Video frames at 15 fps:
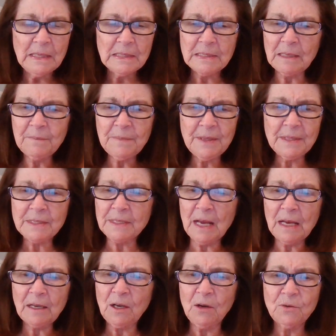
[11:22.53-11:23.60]
Something's
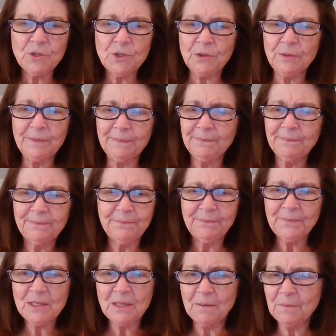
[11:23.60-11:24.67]
not kosher.
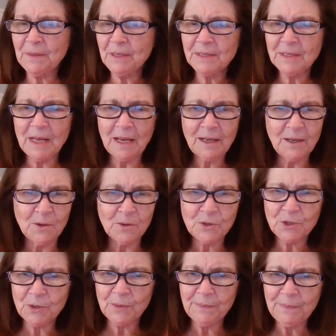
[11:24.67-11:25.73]
Something's not
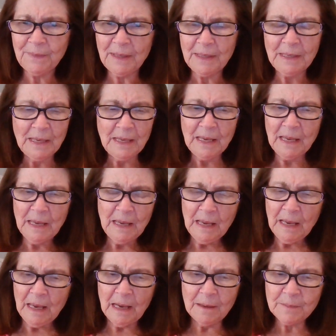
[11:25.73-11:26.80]
kosher.
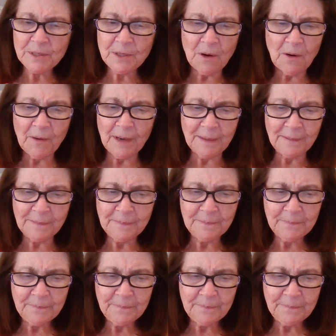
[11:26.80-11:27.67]
I'm sorry.